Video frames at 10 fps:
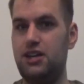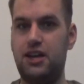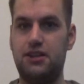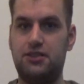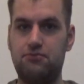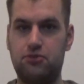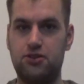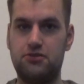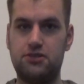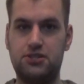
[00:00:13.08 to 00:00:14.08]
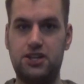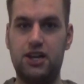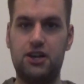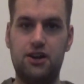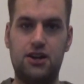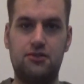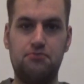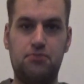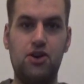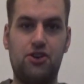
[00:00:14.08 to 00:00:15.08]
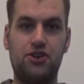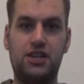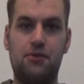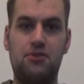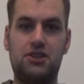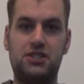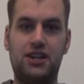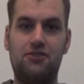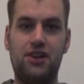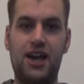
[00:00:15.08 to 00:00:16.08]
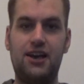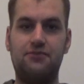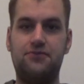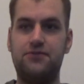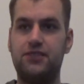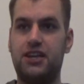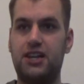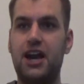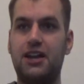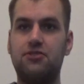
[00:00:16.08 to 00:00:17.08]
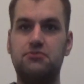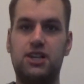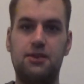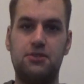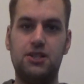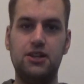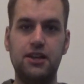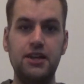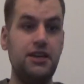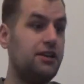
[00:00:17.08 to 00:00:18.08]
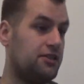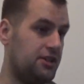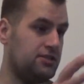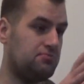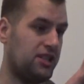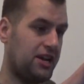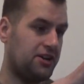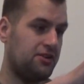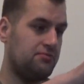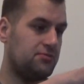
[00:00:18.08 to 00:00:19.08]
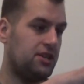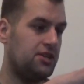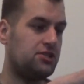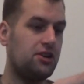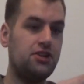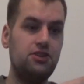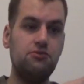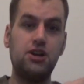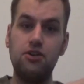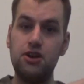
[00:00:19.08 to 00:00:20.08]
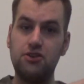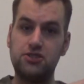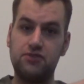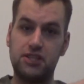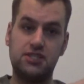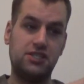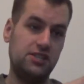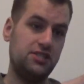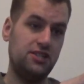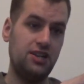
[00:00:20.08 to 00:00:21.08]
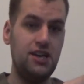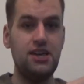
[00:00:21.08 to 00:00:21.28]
And we're sitting on a poker table because I don't have like a dining room table. This blender is our new co-host for this season.